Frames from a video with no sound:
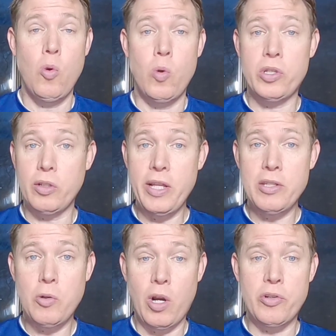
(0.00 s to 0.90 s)
which
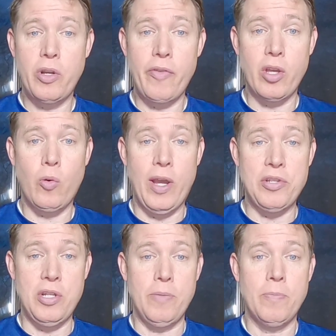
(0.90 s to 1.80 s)
leads to our trivia
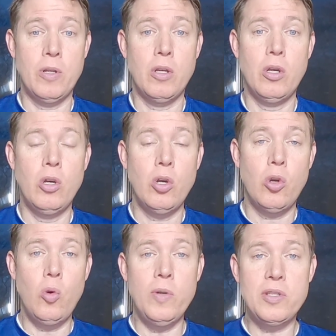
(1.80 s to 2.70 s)
question.
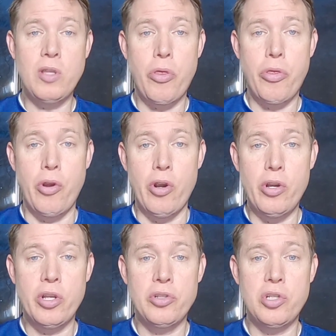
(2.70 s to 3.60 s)
Who was the
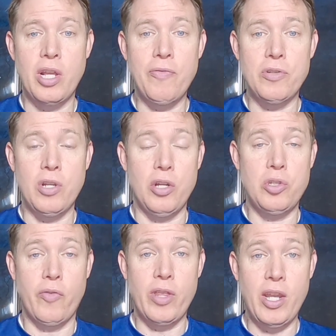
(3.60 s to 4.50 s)
third chief
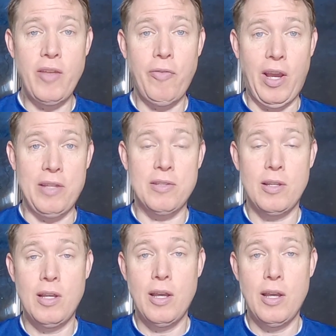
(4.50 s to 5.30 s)
judge over the Nephites?